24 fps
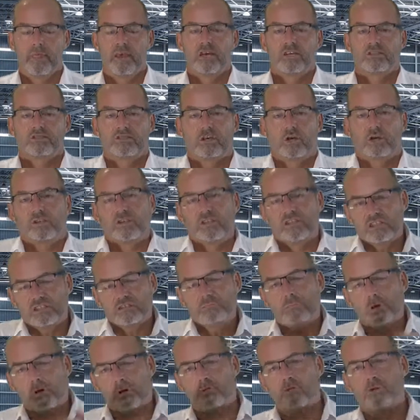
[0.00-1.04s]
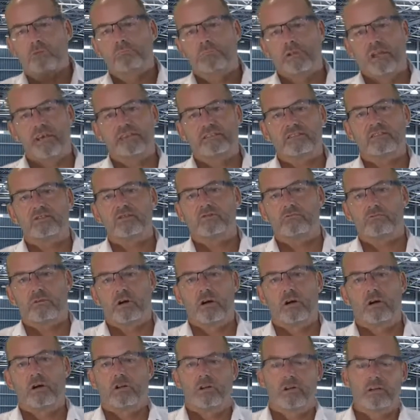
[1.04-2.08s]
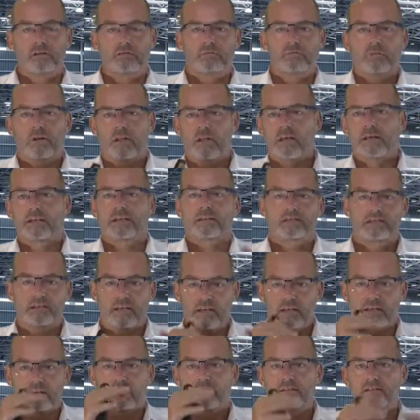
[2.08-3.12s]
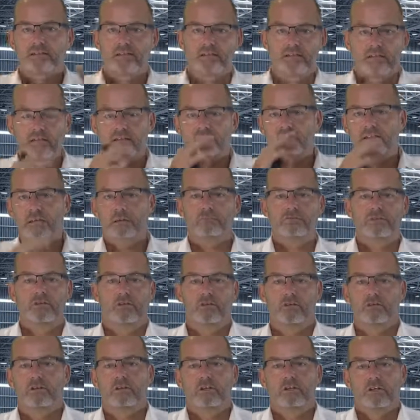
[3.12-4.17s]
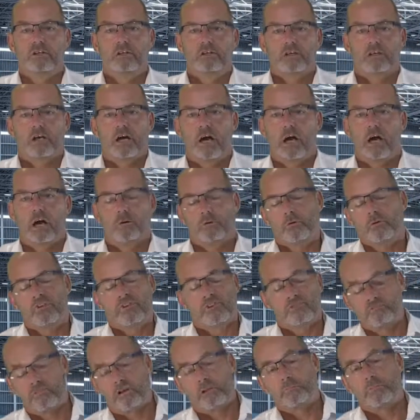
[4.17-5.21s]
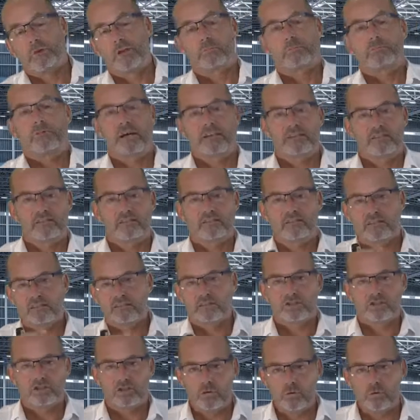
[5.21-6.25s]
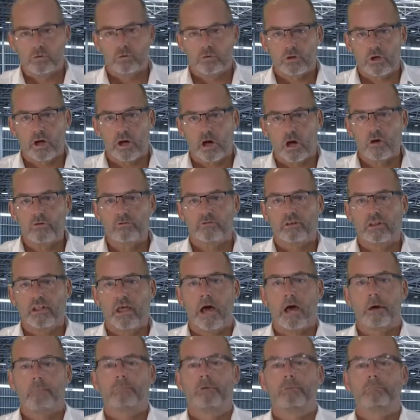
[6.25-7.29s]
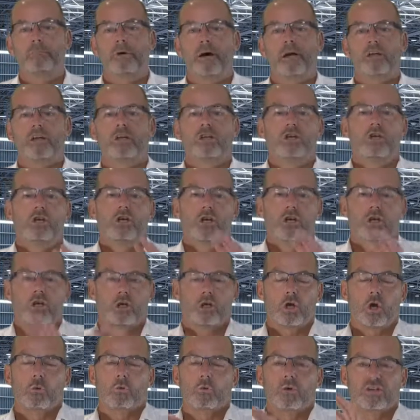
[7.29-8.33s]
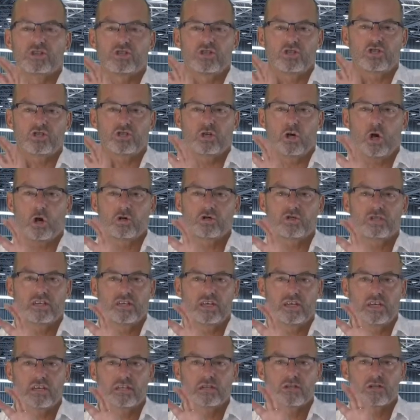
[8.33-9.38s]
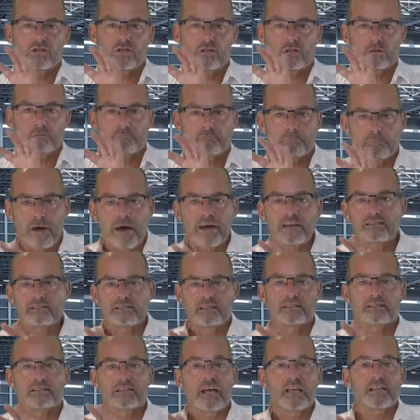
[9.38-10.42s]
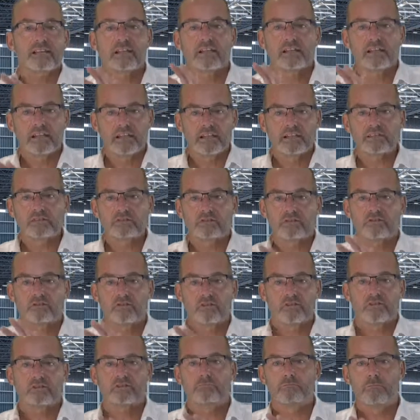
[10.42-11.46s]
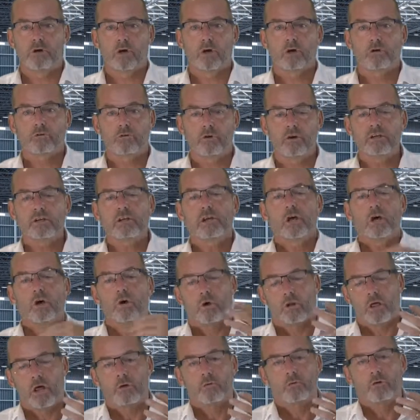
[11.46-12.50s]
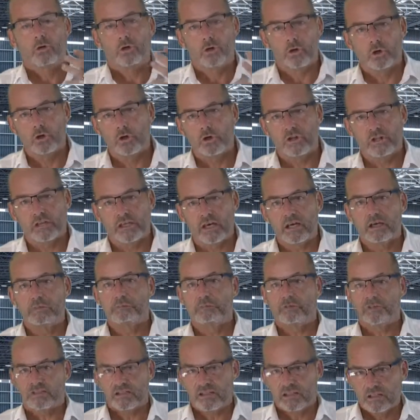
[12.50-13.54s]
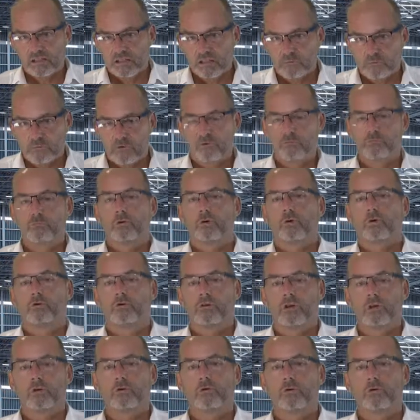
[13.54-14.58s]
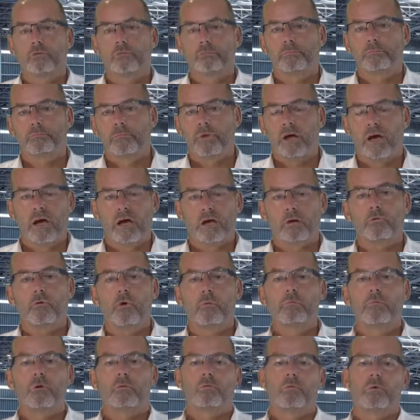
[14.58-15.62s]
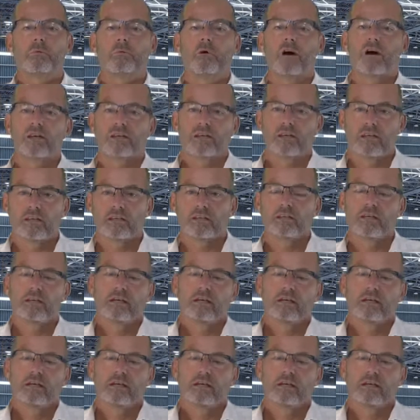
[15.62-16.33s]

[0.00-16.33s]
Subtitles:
So condition monitoring plays its role, and like I say, these steps are, or these recommended practices do overlap, but you know, we're just going to get into the basics at the least of condition monitoring, although earlier, particularly with more critical equipment, we might get